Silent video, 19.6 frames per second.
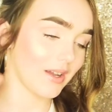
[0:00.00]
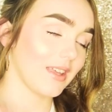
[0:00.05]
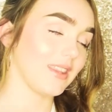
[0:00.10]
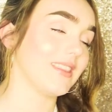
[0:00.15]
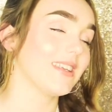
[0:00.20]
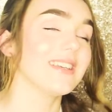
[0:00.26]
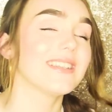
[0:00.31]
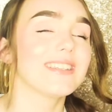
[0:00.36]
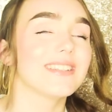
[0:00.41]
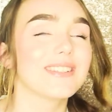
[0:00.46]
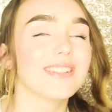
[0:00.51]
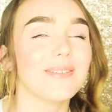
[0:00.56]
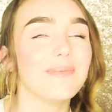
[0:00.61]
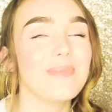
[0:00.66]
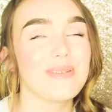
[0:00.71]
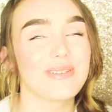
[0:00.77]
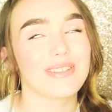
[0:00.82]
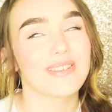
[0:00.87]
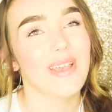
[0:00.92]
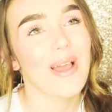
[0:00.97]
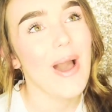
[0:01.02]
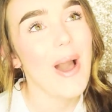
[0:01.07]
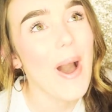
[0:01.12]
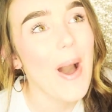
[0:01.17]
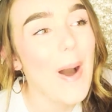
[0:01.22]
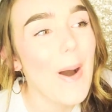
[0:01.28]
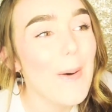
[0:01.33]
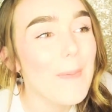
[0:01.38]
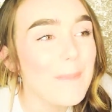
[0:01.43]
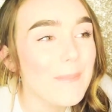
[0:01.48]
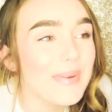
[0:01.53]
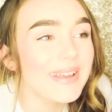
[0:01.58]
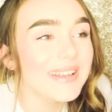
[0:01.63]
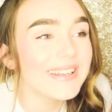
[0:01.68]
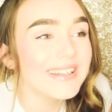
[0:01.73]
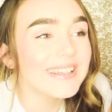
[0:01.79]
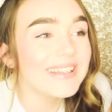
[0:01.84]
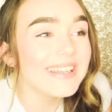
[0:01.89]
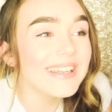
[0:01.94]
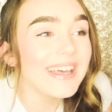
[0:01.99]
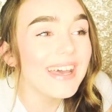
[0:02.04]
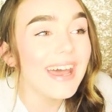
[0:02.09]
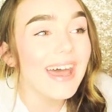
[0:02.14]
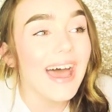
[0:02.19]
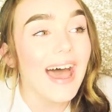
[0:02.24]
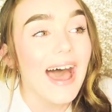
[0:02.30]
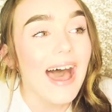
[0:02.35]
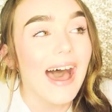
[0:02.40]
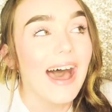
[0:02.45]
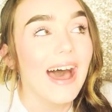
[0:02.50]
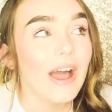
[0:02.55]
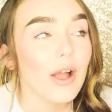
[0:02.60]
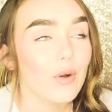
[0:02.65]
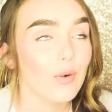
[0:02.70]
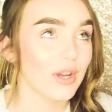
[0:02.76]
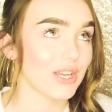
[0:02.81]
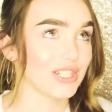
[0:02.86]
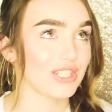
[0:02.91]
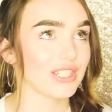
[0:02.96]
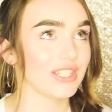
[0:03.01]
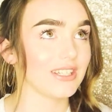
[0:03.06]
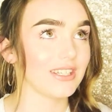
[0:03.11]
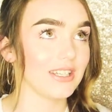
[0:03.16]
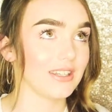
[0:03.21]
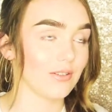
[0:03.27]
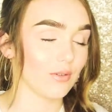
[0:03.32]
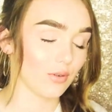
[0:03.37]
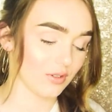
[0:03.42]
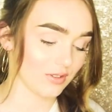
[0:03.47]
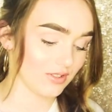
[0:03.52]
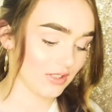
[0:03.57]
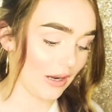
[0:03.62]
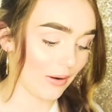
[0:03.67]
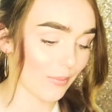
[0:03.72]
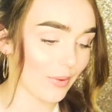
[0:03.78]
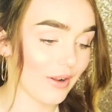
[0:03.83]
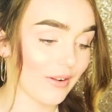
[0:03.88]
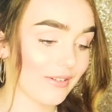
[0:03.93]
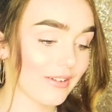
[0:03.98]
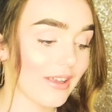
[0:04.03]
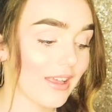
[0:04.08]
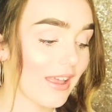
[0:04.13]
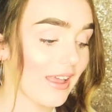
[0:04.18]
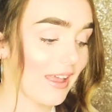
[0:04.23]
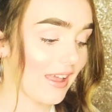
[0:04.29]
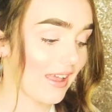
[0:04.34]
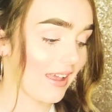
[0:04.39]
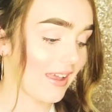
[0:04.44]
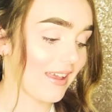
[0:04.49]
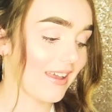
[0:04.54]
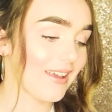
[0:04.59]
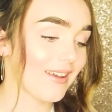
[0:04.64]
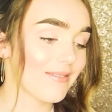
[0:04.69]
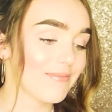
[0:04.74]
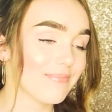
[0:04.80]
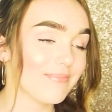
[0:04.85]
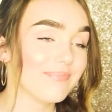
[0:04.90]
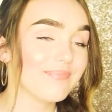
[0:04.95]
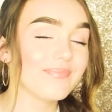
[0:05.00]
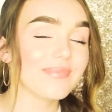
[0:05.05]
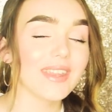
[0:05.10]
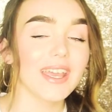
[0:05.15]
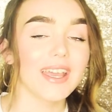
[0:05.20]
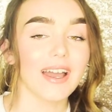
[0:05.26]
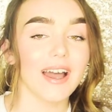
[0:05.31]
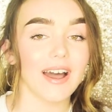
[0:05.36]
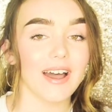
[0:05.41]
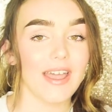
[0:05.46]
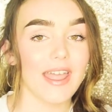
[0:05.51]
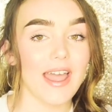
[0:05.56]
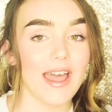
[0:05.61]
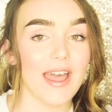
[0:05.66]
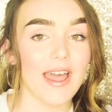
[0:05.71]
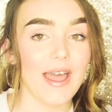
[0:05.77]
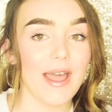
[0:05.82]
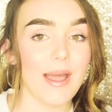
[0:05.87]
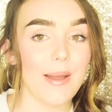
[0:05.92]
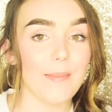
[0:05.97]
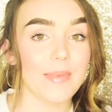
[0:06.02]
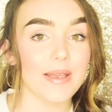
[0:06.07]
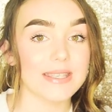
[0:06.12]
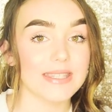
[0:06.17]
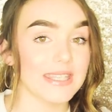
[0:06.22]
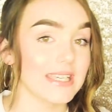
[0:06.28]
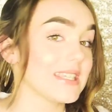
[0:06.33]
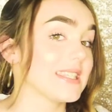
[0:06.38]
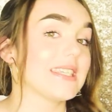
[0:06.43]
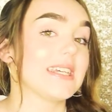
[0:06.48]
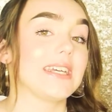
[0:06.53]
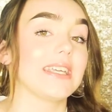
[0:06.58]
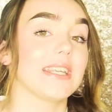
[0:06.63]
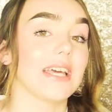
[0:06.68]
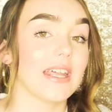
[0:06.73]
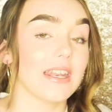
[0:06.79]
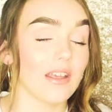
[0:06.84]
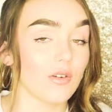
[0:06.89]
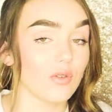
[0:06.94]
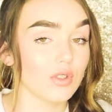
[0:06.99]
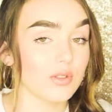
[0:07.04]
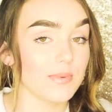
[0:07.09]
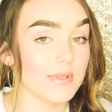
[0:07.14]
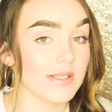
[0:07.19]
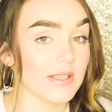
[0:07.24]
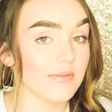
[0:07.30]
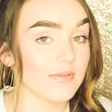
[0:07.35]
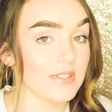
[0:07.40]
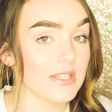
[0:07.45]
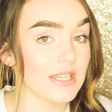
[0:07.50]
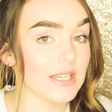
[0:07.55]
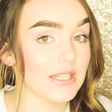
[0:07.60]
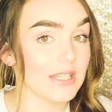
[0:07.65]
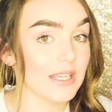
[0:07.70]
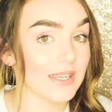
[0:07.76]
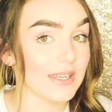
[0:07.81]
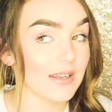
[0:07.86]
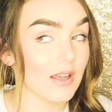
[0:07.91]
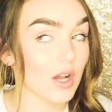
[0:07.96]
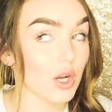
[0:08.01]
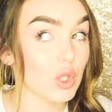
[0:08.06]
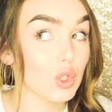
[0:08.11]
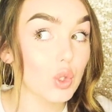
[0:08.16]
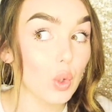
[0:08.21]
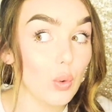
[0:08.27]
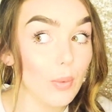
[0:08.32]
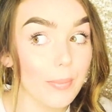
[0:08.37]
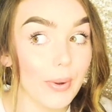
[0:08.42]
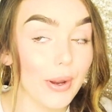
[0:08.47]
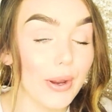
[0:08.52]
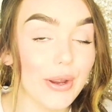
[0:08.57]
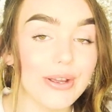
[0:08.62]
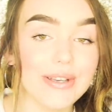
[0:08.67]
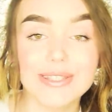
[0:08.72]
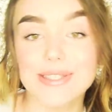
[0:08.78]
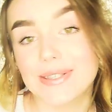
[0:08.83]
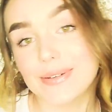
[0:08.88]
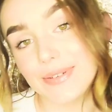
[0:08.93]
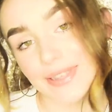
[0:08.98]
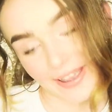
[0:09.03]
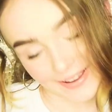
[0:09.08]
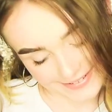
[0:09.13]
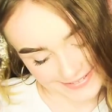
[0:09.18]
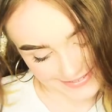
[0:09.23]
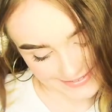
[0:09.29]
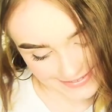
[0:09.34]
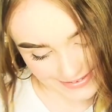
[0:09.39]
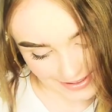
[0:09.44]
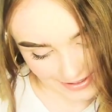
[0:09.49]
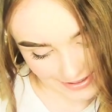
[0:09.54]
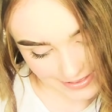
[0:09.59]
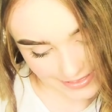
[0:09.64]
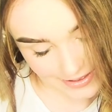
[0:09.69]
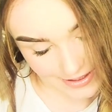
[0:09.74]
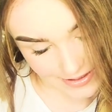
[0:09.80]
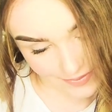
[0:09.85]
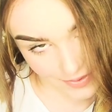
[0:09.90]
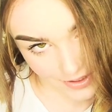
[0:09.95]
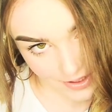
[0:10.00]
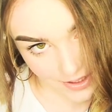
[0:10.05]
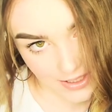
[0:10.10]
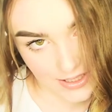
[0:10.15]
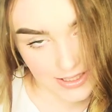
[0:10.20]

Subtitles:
I? This is the most common question in the whole entire world. I am 16 and I'm going to be 17 in October, so yeah, that's very